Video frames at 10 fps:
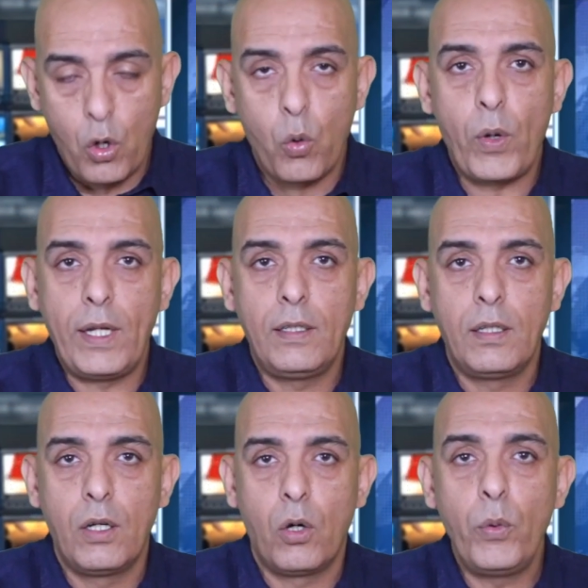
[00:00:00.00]
When
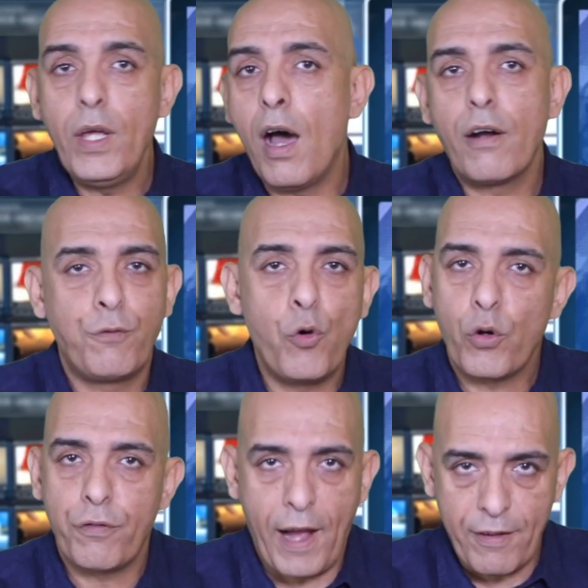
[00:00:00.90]
we are 4
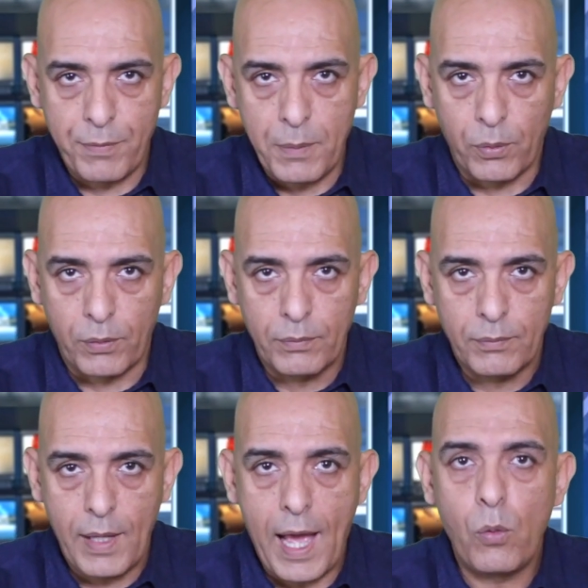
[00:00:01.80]
or 5 people,
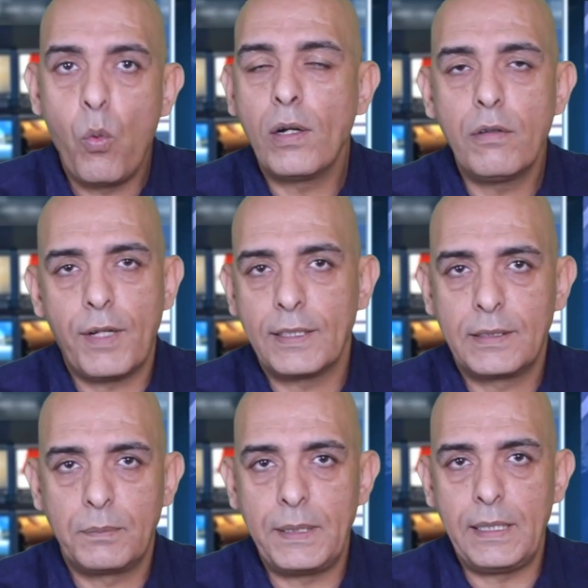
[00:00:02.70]
and one of
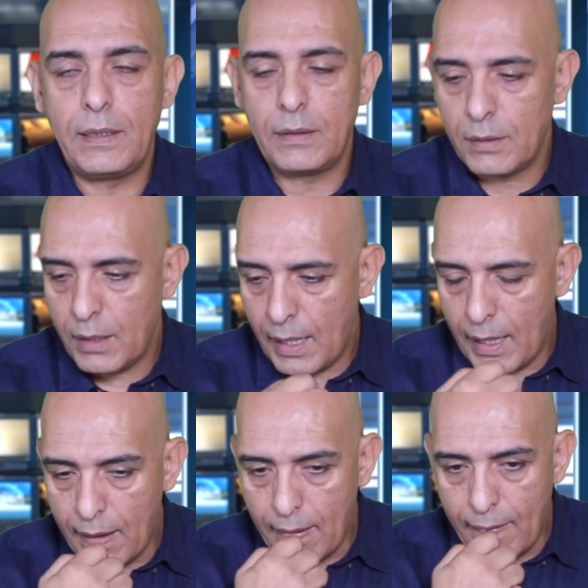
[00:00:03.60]
us had
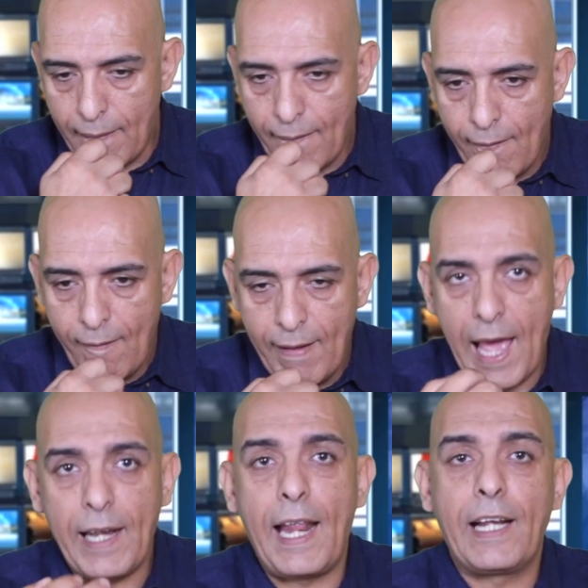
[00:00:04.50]
an
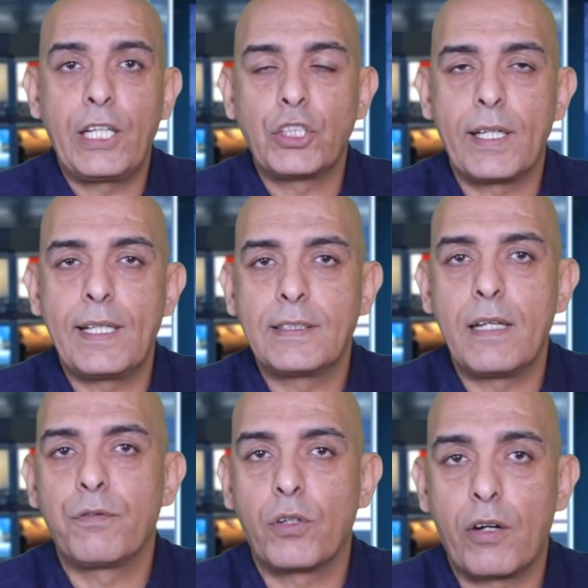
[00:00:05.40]
allegation against
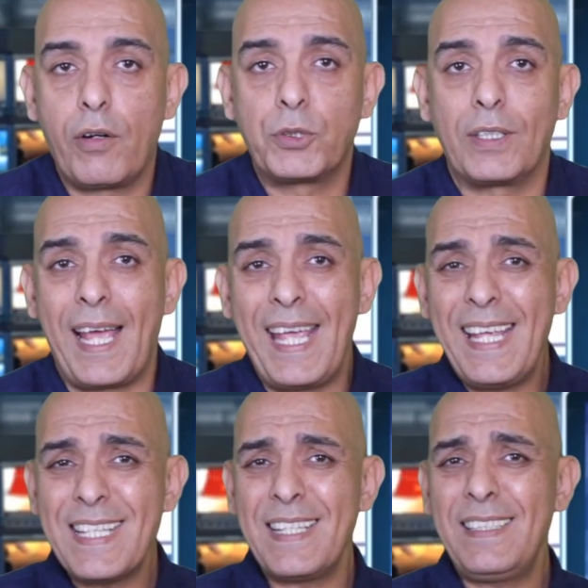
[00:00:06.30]
him for corruption,
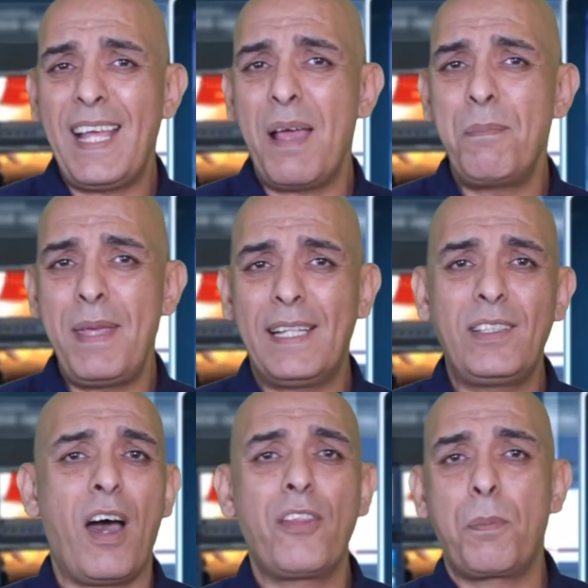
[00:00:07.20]
isn't that make
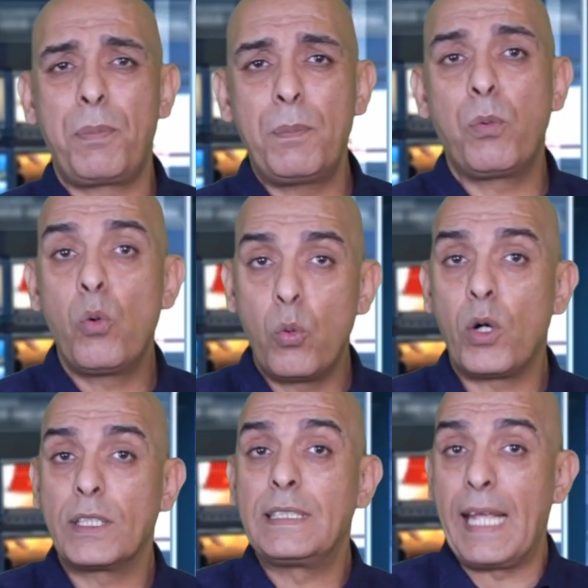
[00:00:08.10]
the other people who
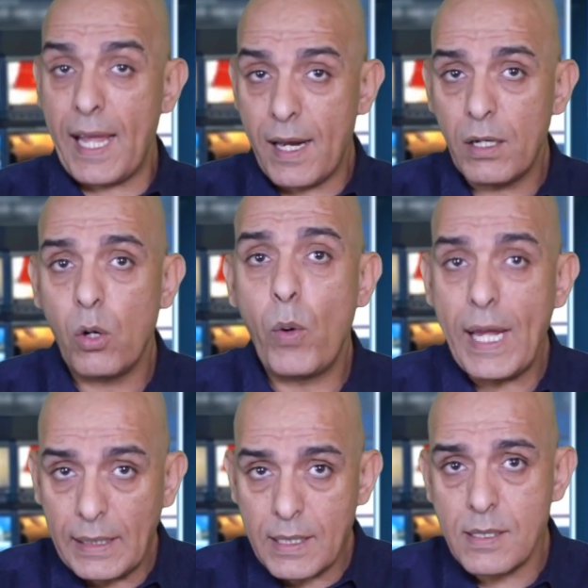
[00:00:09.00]
was there
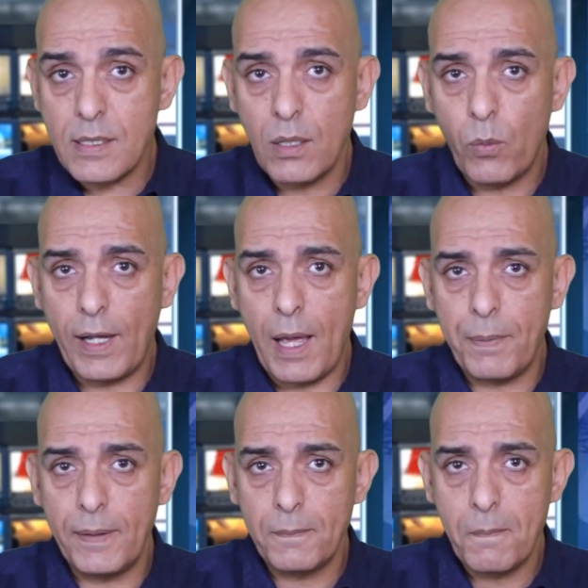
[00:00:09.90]
witness what
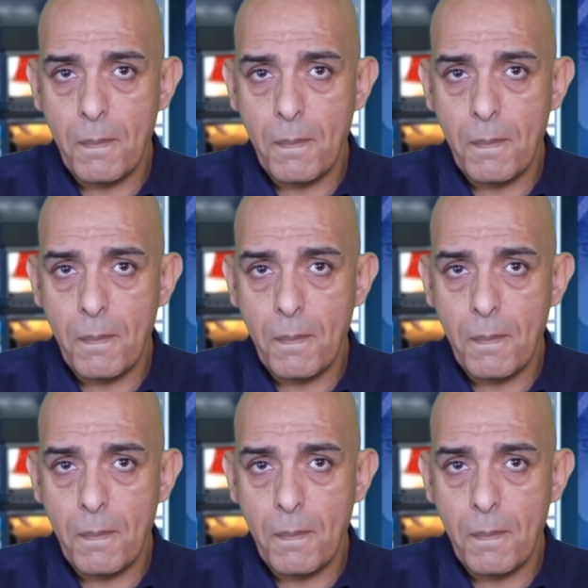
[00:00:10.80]
happened?